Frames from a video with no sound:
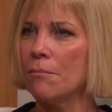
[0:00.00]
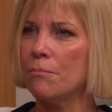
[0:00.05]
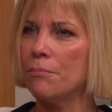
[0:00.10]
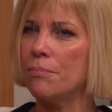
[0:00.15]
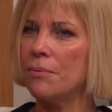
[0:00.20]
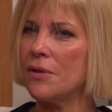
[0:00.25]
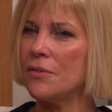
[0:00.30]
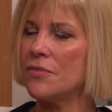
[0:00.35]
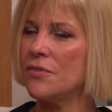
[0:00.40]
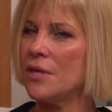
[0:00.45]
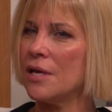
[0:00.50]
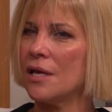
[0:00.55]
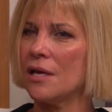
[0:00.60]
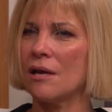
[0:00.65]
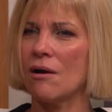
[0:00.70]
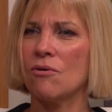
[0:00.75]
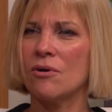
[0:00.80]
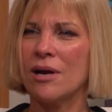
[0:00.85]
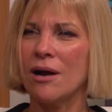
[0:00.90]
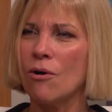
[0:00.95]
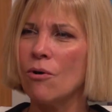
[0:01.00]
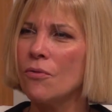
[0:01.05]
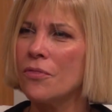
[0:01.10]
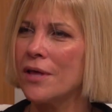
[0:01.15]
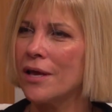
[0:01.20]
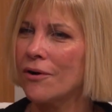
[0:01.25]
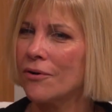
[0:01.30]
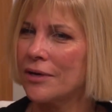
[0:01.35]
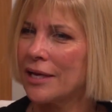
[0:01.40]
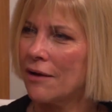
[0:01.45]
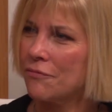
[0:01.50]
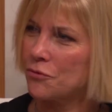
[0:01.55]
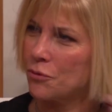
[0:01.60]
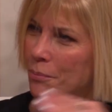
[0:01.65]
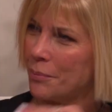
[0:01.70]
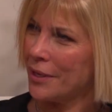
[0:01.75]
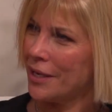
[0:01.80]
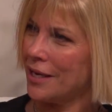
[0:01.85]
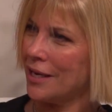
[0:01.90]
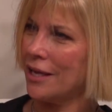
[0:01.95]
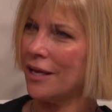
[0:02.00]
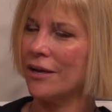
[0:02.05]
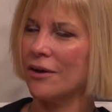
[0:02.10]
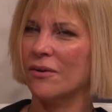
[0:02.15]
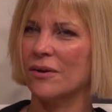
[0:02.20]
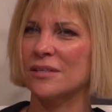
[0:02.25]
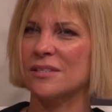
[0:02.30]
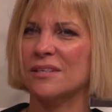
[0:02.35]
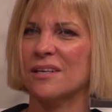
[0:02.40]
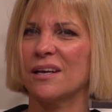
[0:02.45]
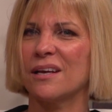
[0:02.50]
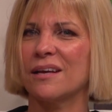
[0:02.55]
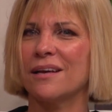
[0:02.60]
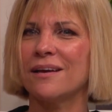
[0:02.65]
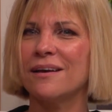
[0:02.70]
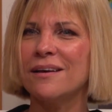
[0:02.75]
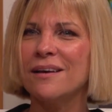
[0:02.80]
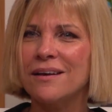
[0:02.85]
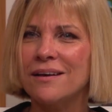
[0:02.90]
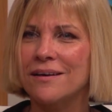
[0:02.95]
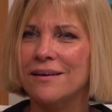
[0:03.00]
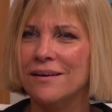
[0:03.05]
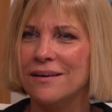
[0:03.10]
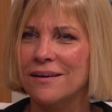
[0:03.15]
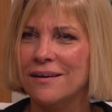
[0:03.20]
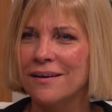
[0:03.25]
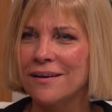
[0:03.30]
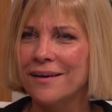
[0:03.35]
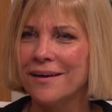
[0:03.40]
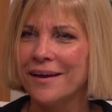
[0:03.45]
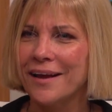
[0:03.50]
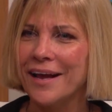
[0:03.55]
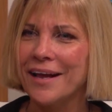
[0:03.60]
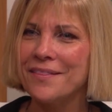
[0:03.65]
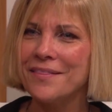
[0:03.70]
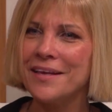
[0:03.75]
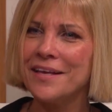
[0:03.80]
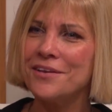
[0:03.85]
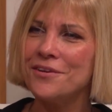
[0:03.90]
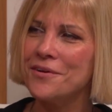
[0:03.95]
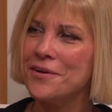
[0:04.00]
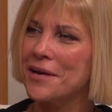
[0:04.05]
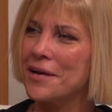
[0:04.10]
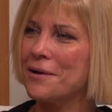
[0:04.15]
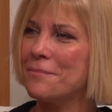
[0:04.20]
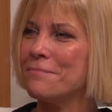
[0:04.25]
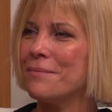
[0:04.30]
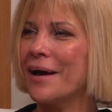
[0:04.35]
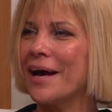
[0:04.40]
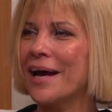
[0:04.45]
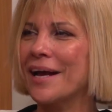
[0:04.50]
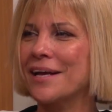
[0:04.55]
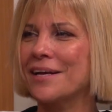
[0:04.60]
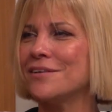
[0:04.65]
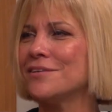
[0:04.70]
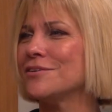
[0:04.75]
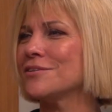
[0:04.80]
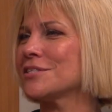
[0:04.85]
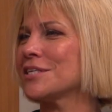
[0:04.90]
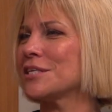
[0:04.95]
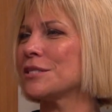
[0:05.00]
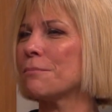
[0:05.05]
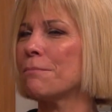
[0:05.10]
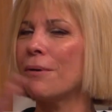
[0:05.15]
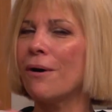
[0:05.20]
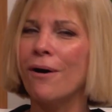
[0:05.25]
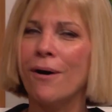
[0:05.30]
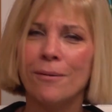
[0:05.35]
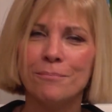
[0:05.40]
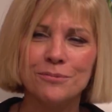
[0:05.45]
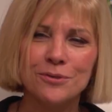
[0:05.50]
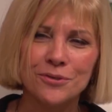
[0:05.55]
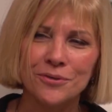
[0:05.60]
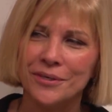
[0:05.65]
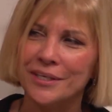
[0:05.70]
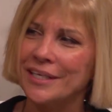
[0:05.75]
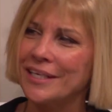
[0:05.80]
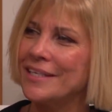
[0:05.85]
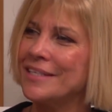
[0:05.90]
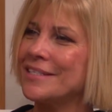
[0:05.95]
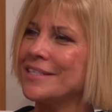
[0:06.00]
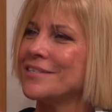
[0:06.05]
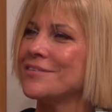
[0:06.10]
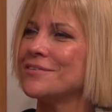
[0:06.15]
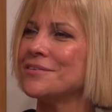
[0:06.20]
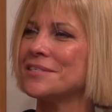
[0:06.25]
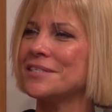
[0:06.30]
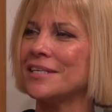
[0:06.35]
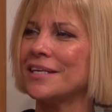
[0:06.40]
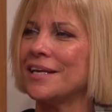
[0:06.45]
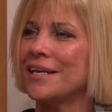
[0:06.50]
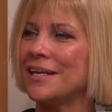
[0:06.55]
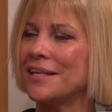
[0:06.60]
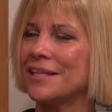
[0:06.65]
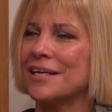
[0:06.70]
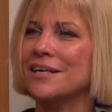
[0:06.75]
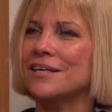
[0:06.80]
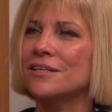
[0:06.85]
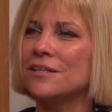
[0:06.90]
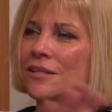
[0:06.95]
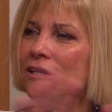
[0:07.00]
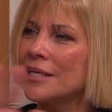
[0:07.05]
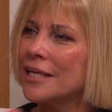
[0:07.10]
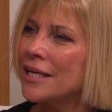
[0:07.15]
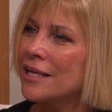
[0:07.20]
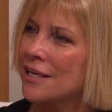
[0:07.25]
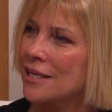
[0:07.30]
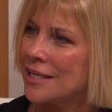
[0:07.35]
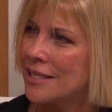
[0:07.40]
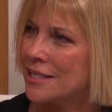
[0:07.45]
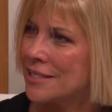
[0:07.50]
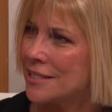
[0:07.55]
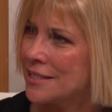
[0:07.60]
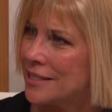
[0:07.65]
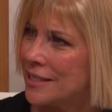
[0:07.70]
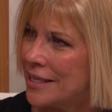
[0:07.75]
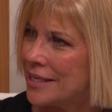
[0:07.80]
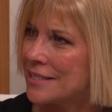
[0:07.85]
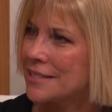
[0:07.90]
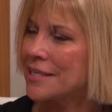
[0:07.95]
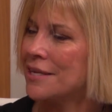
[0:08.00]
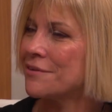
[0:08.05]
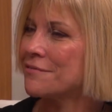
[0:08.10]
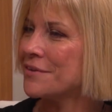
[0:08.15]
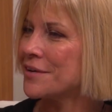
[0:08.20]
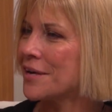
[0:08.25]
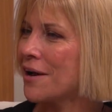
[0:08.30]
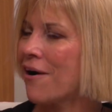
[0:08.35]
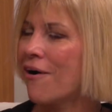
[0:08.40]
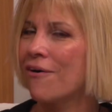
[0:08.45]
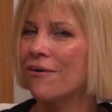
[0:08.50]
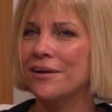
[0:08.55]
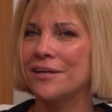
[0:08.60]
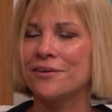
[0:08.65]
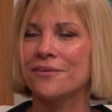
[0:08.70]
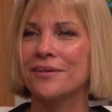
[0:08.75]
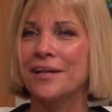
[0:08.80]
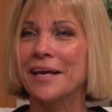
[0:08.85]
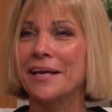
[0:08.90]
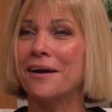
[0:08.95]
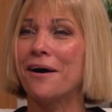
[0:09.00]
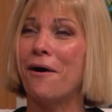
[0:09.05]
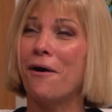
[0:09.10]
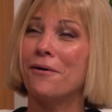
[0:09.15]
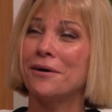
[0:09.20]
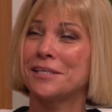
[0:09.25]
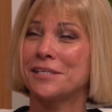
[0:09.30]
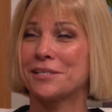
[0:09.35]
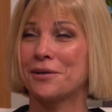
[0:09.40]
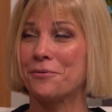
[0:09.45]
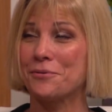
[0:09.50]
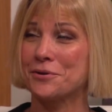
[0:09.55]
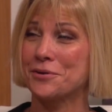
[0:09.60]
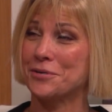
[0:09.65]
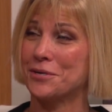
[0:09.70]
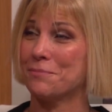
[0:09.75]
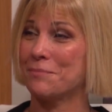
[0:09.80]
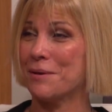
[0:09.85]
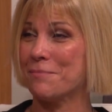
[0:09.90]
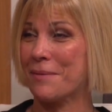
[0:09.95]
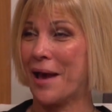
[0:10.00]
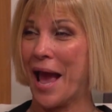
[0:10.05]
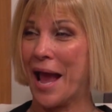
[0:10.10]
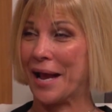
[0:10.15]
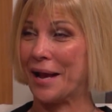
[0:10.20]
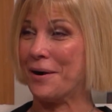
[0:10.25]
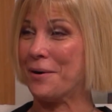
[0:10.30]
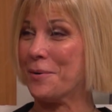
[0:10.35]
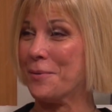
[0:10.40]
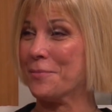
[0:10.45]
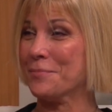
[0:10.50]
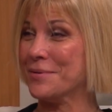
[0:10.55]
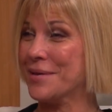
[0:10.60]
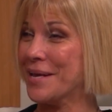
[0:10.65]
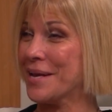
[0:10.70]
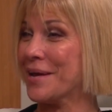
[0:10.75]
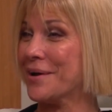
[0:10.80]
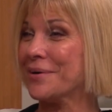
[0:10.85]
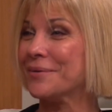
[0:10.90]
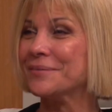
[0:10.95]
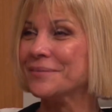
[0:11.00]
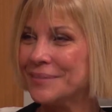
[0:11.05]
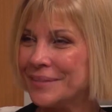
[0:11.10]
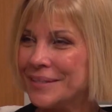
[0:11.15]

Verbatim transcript: but then I'll go there, and after being here, it's like, ugh. And then you come back and you see the palm trees and you see the cleanliness of it all, and you're like, oh, it's so good to be back home, you know?